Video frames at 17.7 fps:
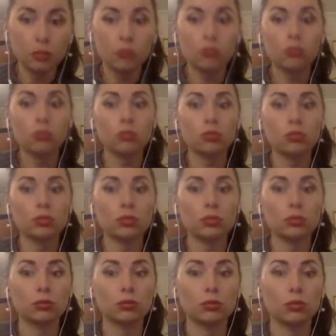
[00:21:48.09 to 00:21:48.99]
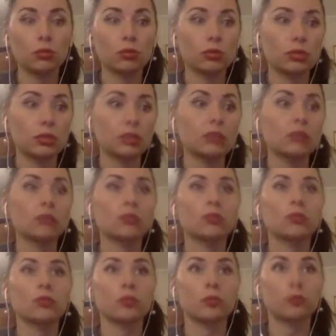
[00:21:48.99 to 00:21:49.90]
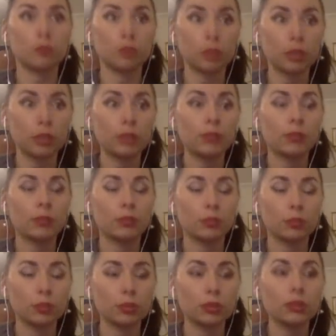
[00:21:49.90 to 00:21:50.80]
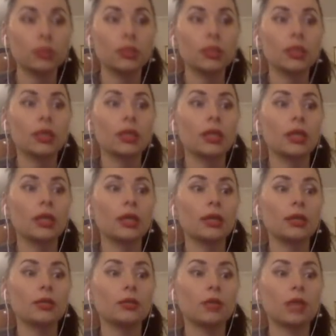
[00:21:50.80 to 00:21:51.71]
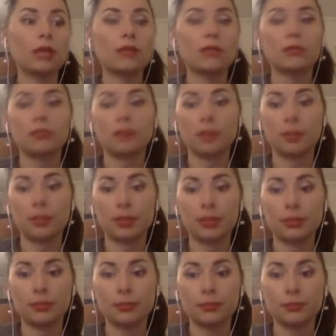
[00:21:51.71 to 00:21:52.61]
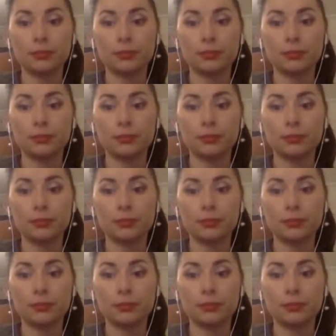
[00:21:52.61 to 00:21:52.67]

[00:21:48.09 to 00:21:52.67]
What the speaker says: of course, to do all the things for him important, and to have a family.